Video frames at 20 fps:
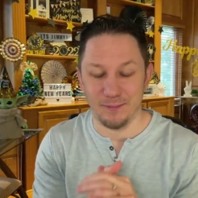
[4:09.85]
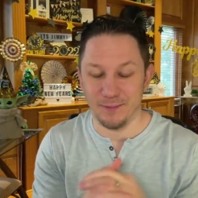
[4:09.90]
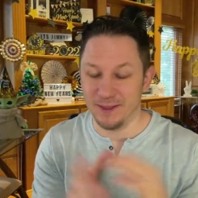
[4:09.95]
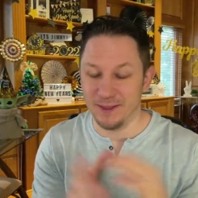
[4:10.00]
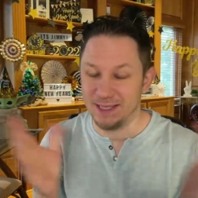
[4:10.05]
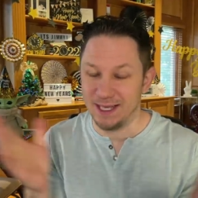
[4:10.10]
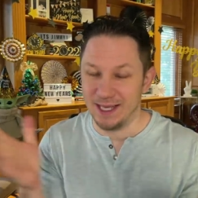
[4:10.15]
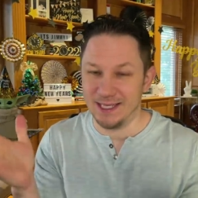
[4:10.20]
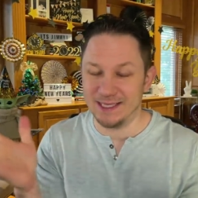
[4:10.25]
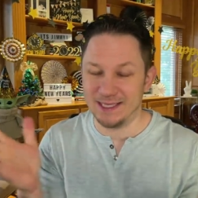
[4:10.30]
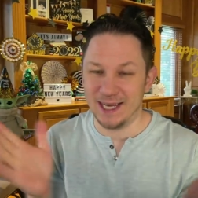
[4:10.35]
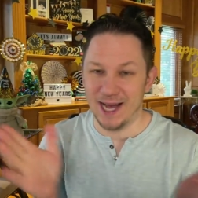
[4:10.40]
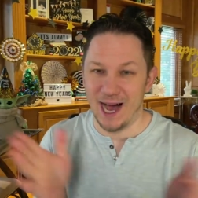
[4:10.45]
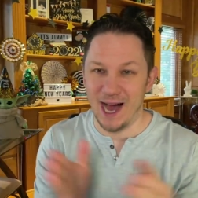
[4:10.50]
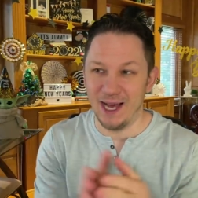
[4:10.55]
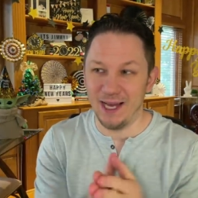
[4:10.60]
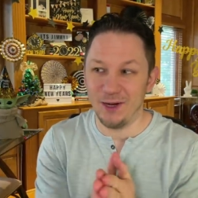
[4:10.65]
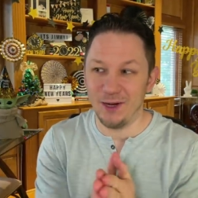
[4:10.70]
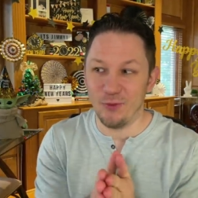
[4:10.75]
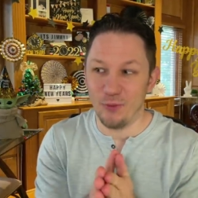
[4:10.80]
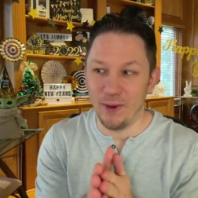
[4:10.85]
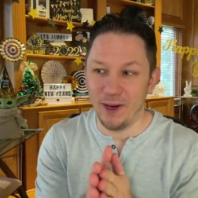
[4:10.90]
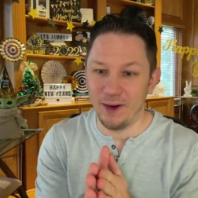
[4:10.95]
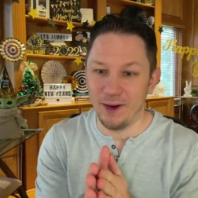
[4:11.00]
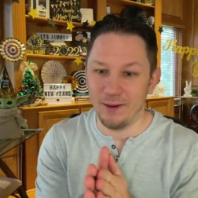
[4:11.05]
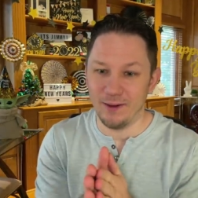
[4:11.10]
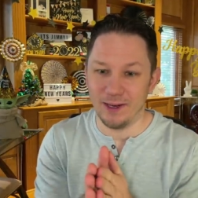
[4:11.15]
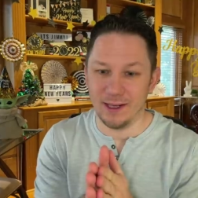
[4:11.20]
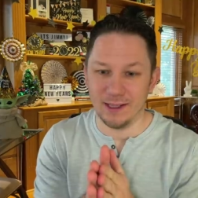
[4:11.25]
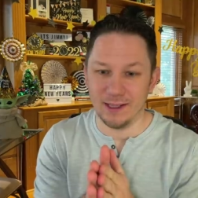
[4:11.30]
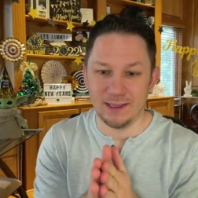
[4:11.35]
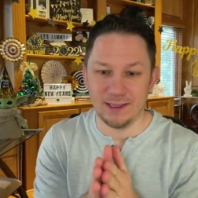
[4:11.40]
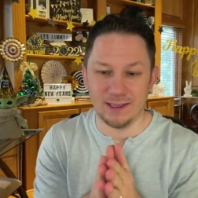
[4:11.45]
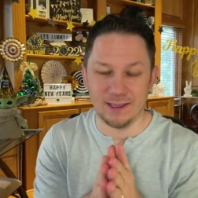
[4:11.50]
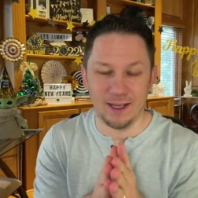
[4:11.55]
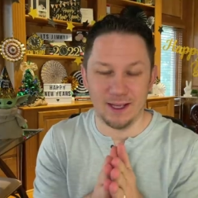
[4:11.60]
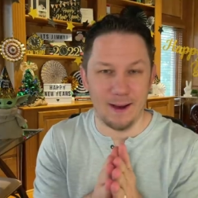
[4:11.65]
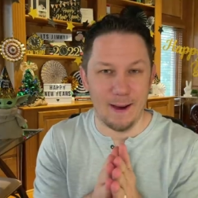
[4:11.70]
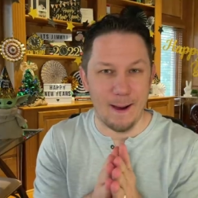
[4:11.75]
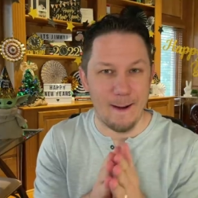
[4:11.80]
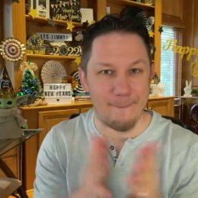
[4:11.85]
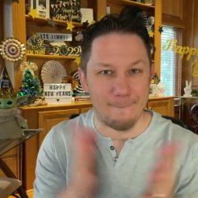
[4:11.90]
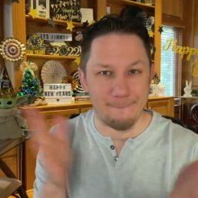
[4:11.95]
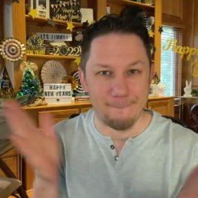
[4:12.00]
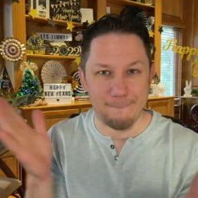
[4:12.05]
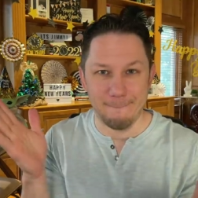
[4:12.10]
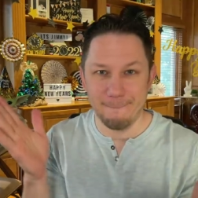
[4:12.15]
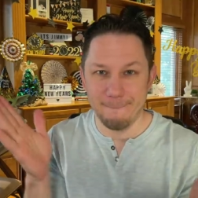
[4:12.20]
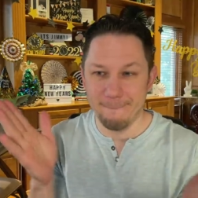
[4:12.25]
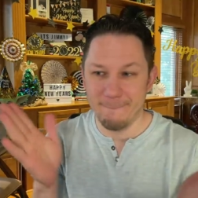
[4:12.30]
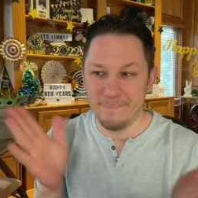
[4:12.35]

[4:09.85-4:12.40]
It's it's kind of weird. It's um,